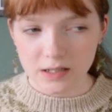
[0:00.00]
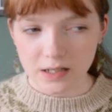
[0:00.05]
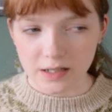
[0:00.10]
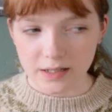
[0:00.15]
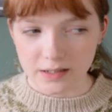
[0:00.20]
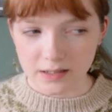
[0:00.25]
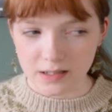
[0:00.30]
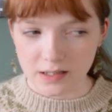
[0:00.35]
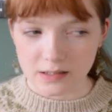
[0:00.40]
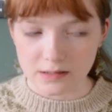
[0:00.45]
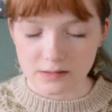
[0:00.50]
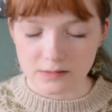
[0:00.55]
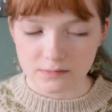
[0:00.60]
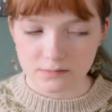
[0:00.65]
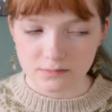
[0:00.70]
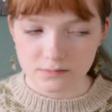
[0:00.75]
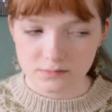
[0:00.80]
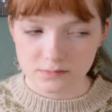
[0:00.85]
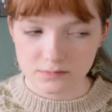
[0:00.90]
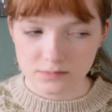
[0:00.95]
I can
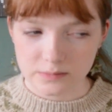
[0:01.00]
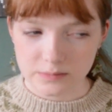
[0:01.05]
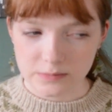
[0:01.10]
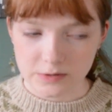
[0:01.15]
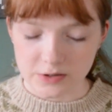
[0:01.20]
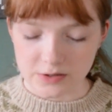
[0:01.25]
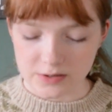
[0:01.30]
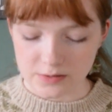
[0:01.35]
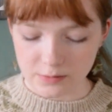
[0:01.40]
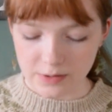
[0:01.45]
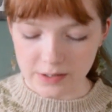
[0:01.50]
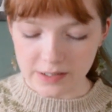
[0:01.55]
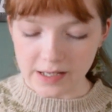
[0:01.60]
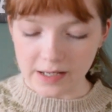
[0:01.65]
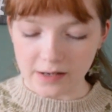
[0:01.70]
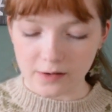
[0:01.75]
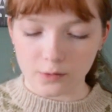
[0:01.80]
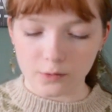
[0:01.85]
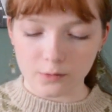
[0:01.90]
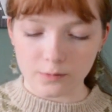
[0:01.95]
just wear it
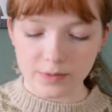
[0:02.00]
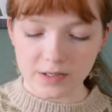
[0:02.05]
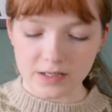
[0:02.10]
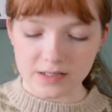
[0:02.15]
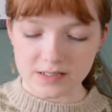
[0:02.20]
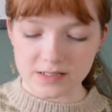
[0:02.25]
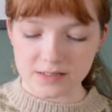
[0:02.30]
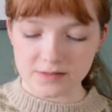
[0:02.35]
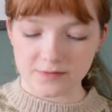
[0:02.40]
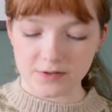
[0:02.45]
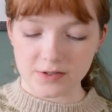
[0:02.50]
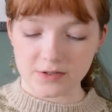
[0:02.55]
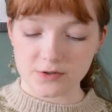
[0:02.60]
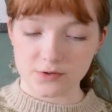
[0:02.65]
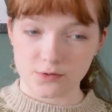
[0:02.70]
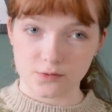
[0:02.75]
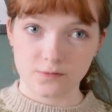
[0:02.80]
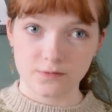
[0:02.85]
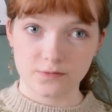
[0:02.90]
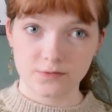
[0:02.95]
at home because it's very
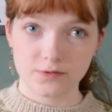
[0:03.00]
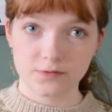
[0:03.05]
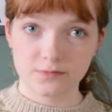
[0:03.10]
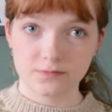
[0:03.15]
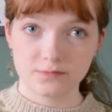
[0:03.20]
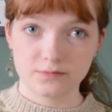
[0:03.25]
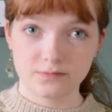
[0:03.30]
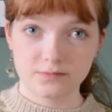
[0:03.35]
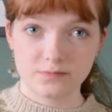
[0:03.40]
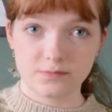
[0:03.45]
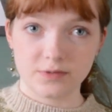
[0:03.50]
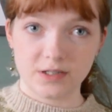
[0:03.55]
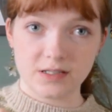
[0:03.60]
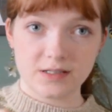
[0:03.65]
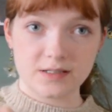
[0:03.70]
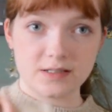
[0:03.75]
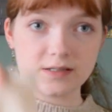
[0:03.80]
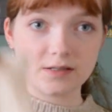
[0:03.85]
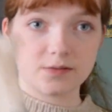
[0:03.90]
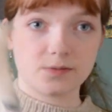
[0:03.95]
soft,
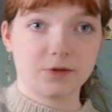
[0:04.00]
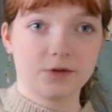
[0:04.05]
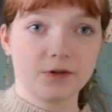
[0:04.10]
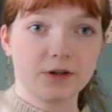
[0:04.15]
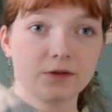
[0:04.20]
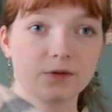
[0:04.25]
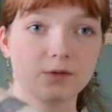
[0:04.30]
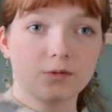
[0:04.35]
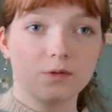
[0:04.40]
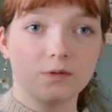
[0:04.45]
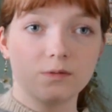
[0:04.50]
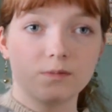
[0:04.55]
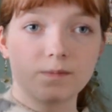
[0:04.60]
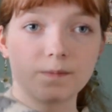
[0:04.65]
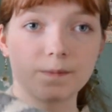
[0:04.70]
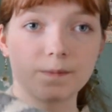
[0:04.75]
because it's merino wool.